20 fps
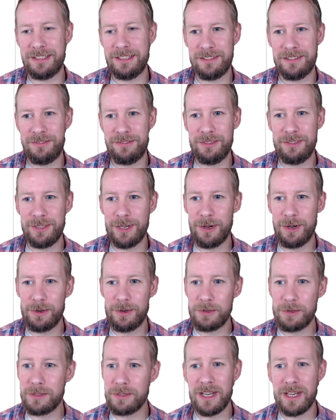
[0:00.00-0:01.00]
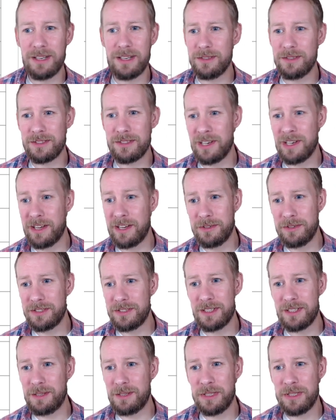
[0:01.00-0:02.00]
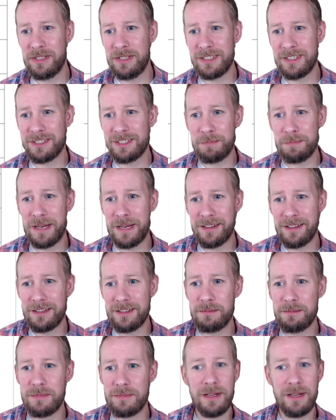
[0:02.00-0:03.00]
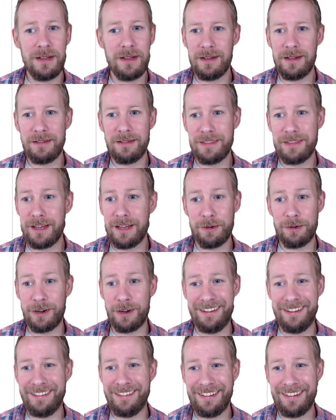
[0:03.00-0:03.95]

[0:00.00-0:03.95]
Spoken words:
If you've got all those and loads of them and you can spare them, then great.